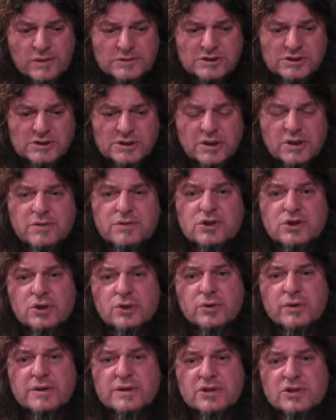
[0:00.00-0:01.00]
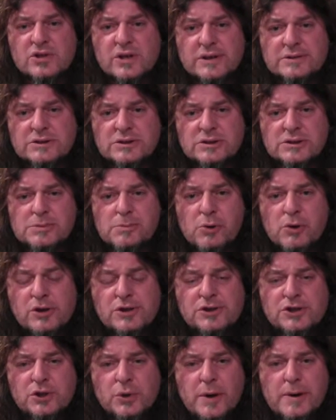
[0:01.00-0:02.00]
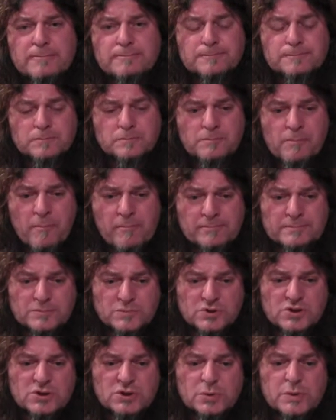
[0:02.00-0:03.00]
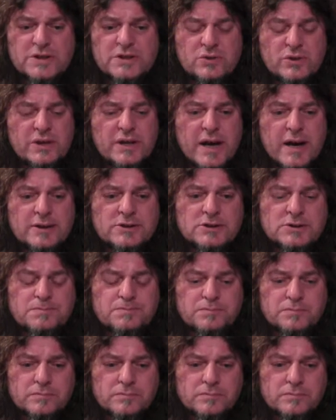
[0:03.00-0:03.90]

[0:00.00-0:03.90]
There's a lot of sugar in the skin, so the more you chew it, the sweeter it gets.